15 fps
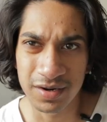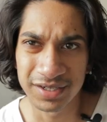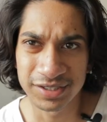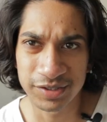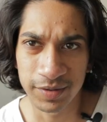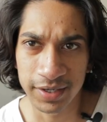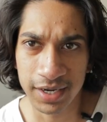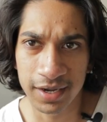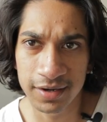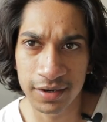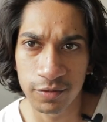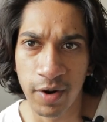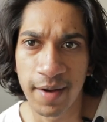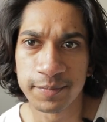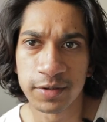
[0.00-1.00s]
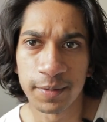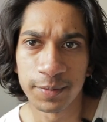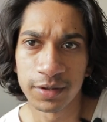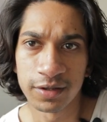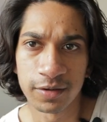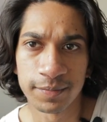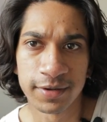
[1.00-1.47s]
All right, so I kind of wrapped up
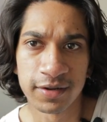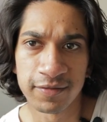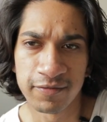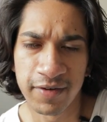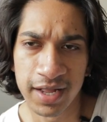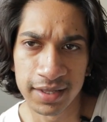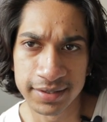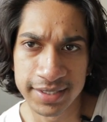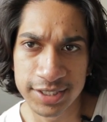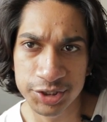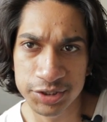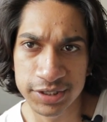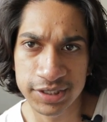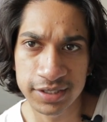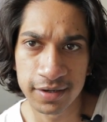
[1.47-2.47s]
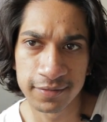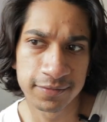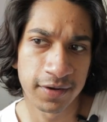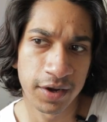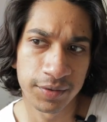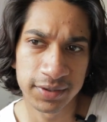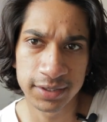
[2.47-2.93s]
a little bit of the validation
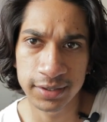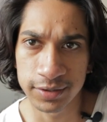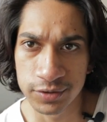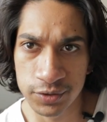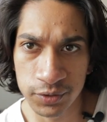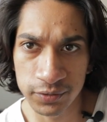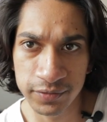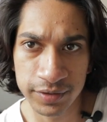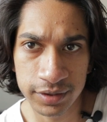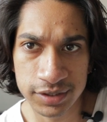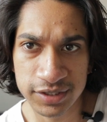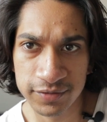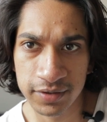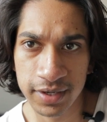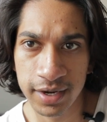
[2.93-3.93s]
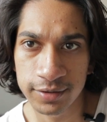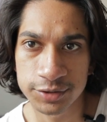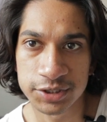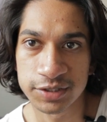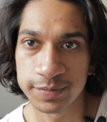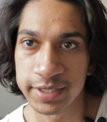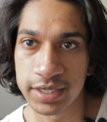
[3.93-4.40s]
stuff. I only did 2 fields for now
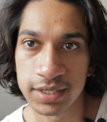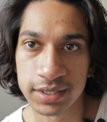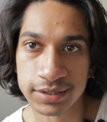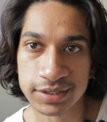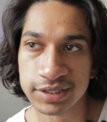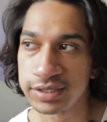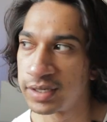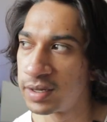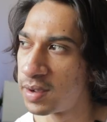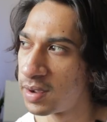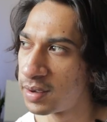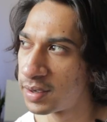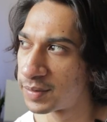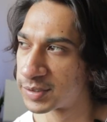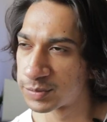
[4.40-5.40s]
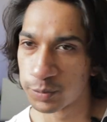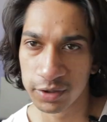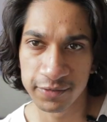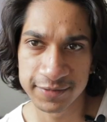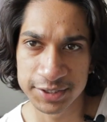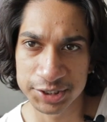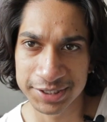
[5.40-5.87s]
just because it was more
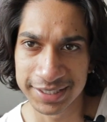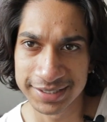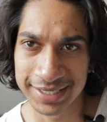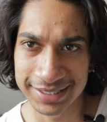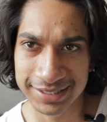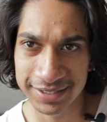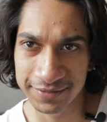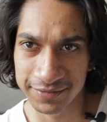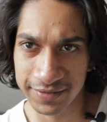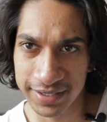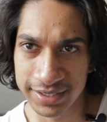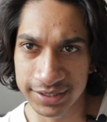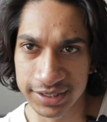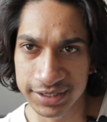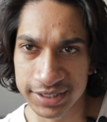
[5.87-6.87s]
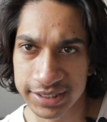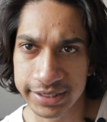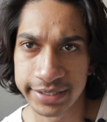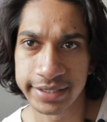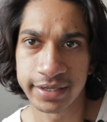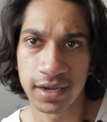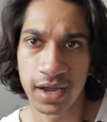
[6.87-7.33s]
of just the testing phase and
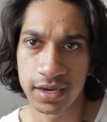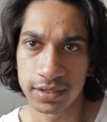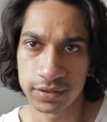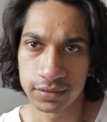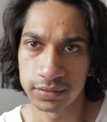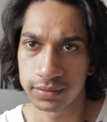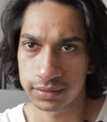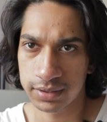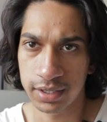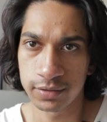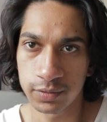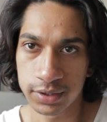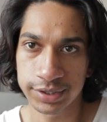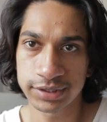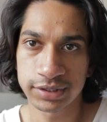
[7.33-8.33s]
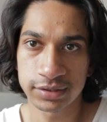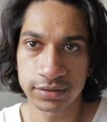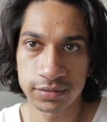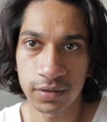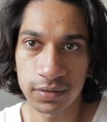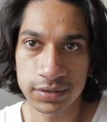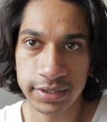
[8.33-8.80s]
seeing how it kind of works
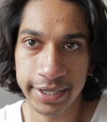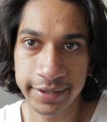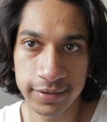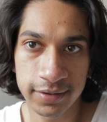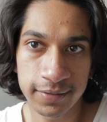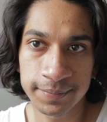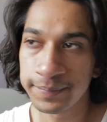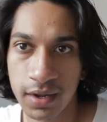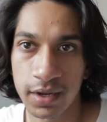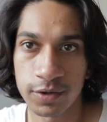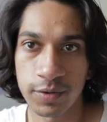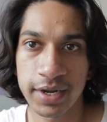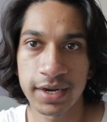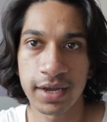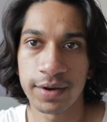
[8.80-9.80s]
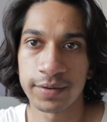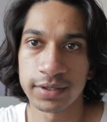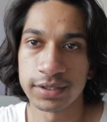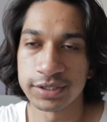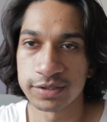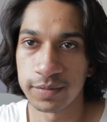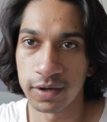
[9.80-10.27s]
all together. And right now
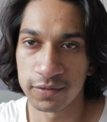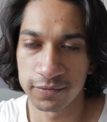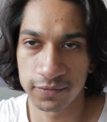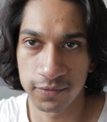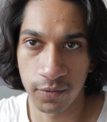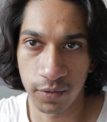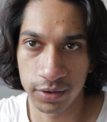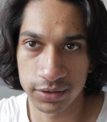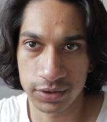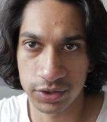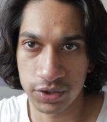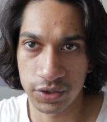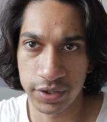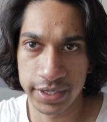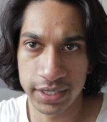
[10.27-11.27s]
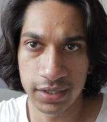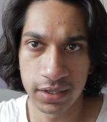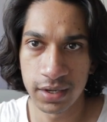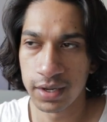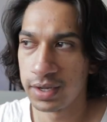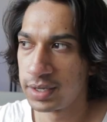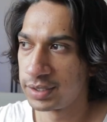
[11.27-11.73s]
it is about 4:30,
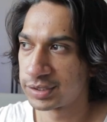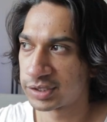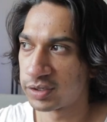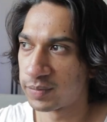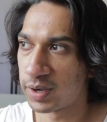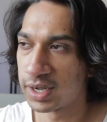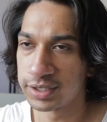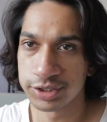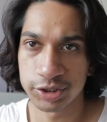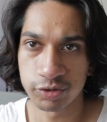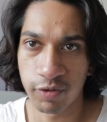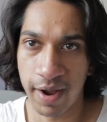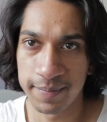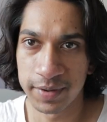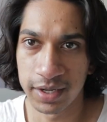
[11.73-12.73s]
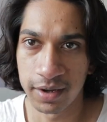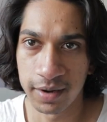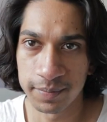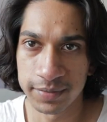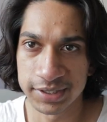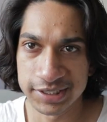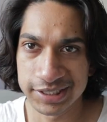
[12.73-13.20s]
so I'm kind of just wrapping
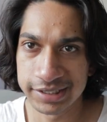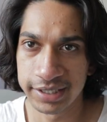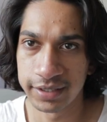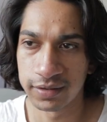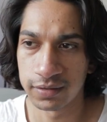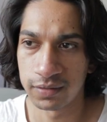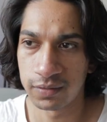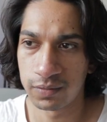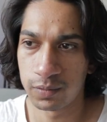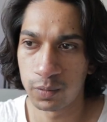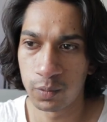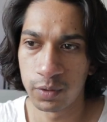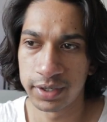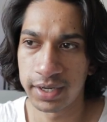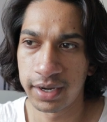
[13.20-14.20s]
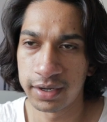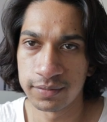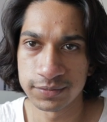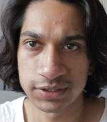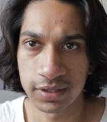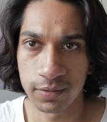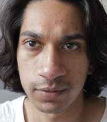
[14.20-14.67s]
up and seeing what
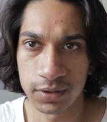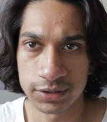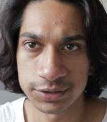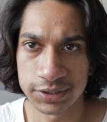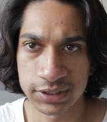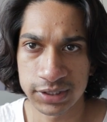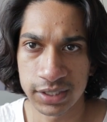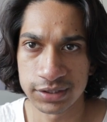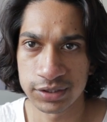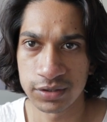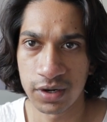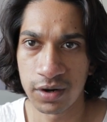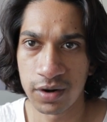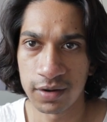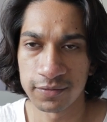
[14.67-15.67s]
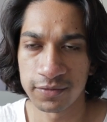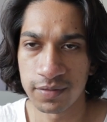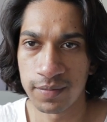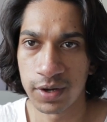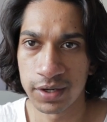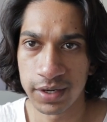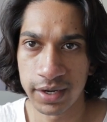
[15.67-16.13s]
items I want to just get started on for
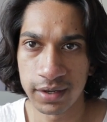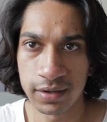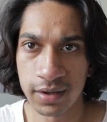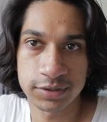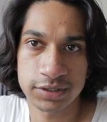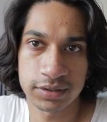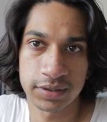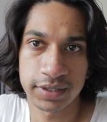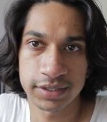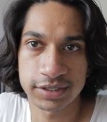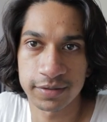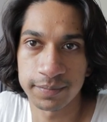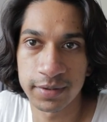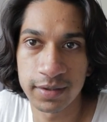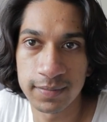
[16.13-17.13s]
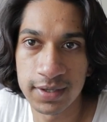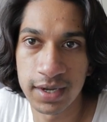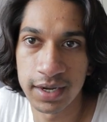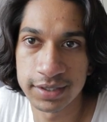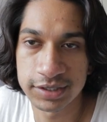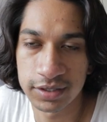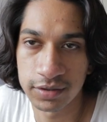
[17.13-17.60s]
Monday. I'm just going to look at some
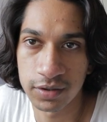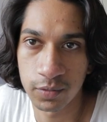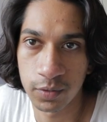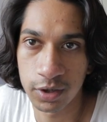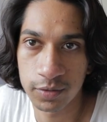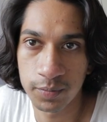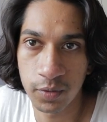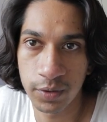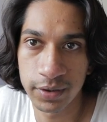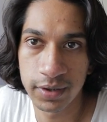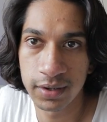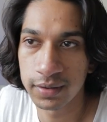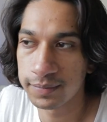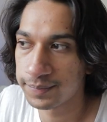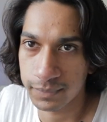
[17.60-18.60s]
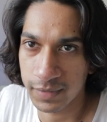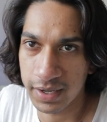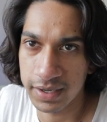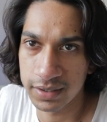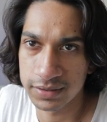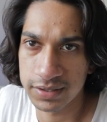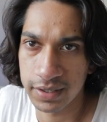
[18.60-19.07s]
PBIs on our workboard
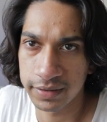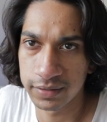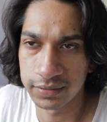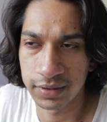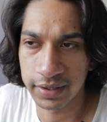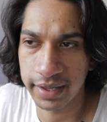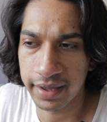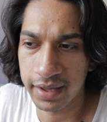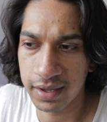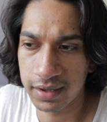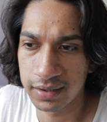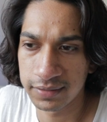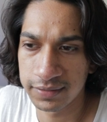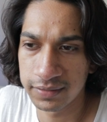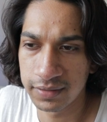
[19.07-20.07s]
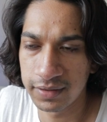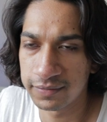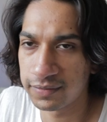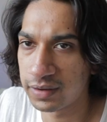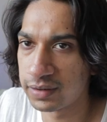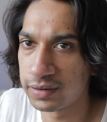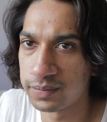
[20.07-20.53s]
and take a look at
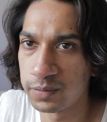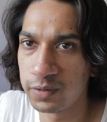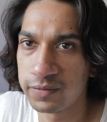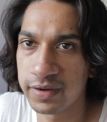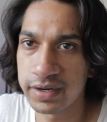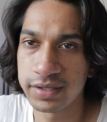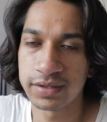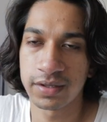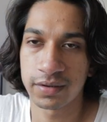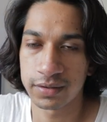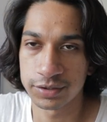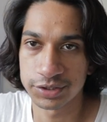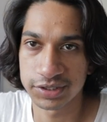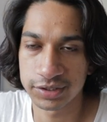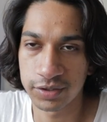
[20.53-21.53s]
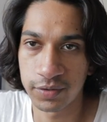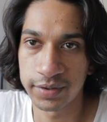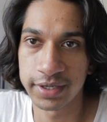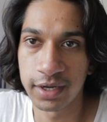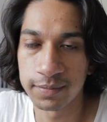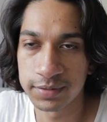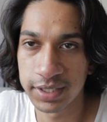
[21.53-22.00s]
if I need to move anything or just throw
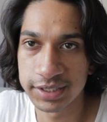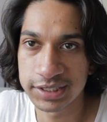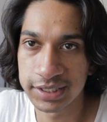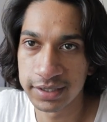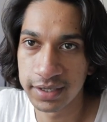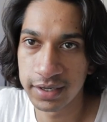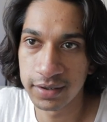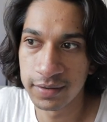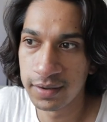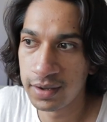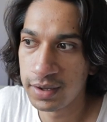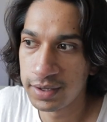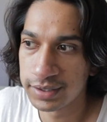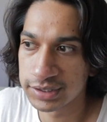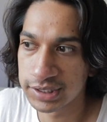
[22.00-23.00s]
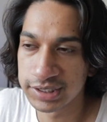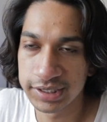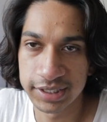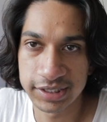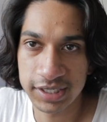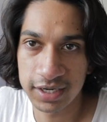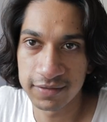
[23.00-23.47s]
any updates in there. Since
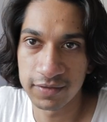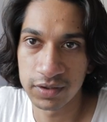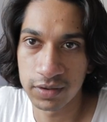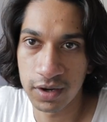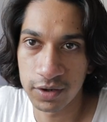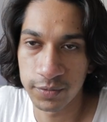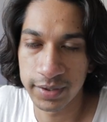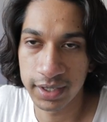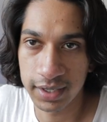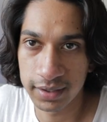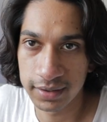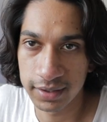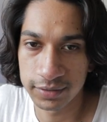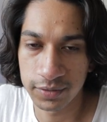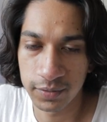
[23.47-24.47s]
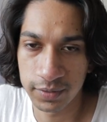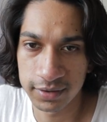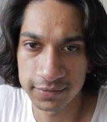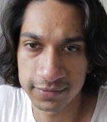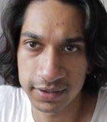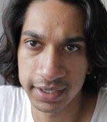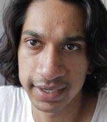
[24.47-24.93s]
it is kind of a long weekend, I don't
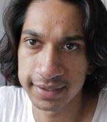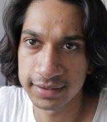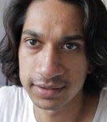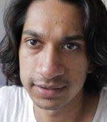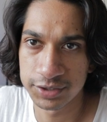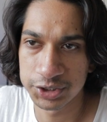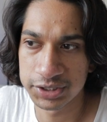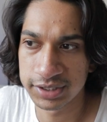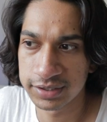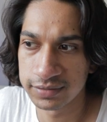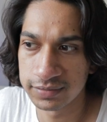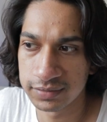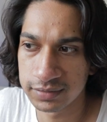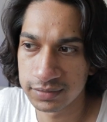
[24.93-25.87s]
want to forget and just